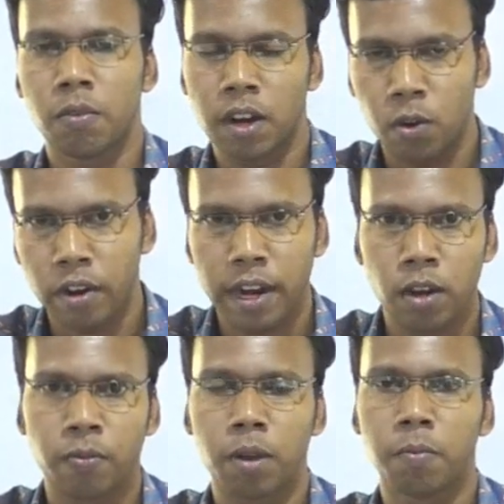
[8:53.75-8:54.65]
one horned
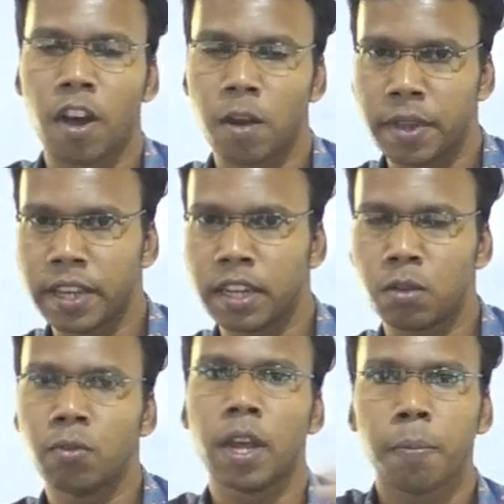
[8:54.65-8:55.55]
rhino from Valmiki
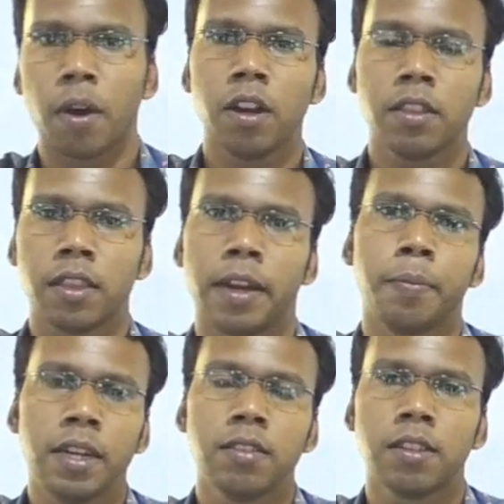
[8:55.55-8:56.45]
to Nepal, that
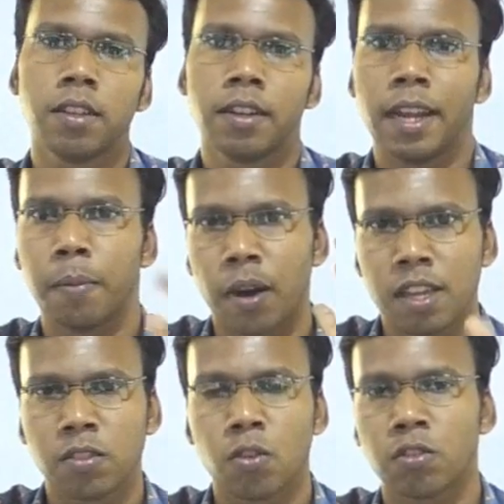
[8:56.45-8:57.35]
means Nepal
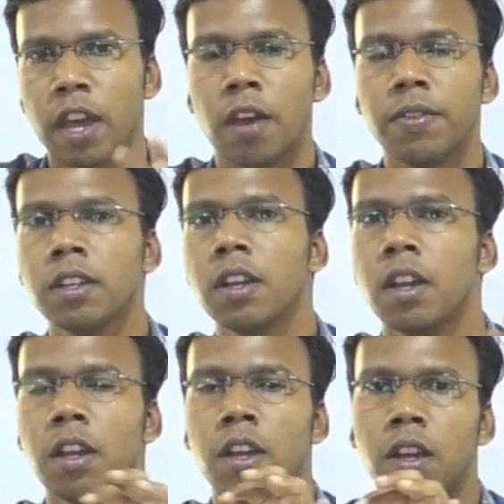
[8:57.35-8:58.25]
is also having
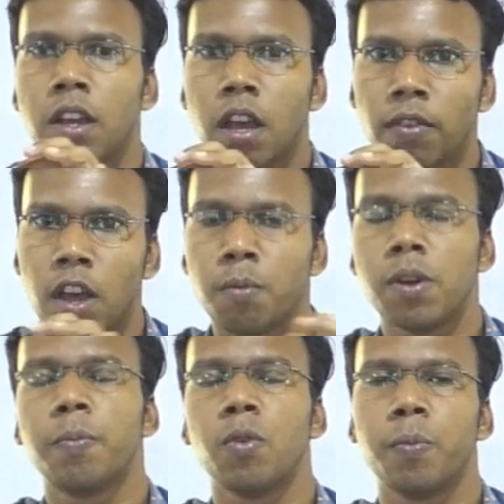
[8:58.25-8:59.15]
a
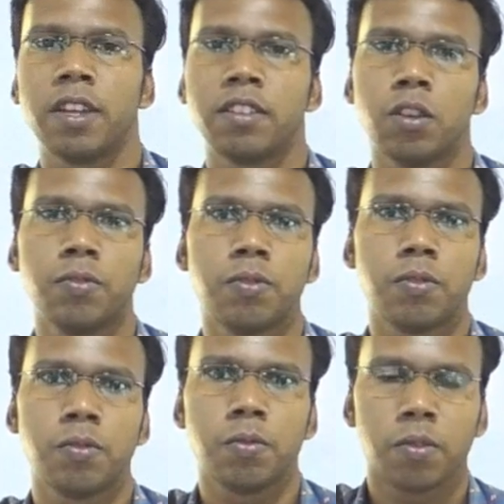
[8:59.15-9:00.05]
viable population of
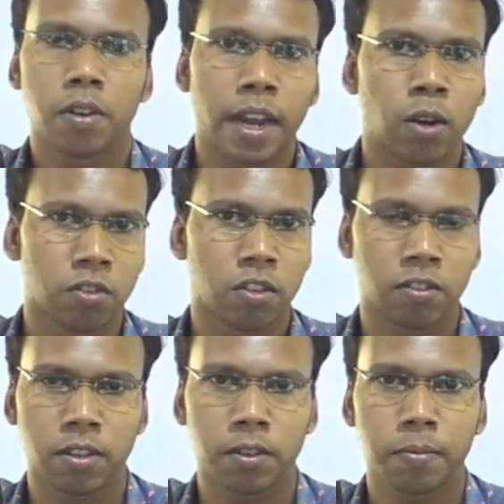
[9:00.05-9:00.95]

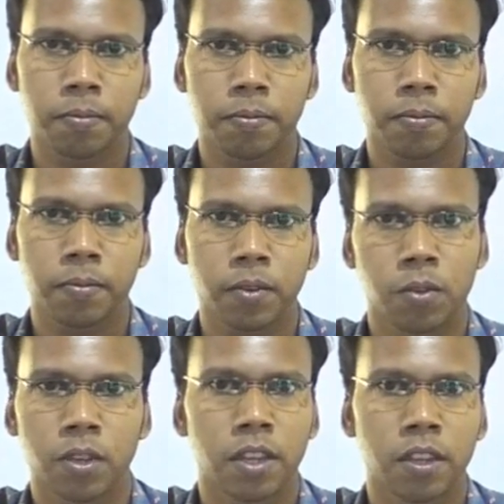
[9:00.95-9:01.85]
rhinoceros there.
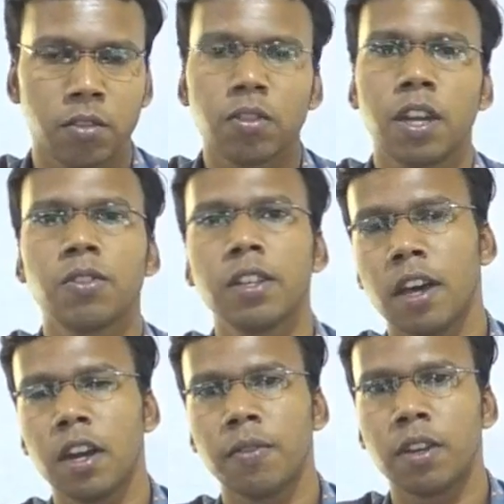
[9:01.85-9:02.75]
Okay, so that was a
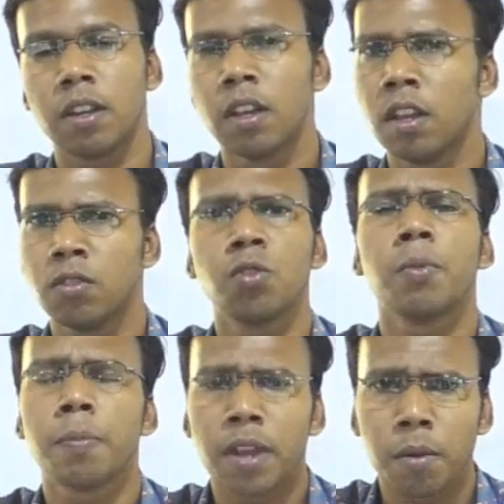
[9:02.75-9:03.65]
current affair. So you
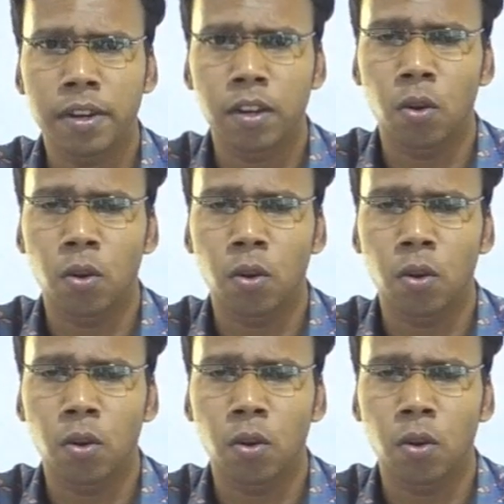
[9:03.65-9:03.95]
might be able to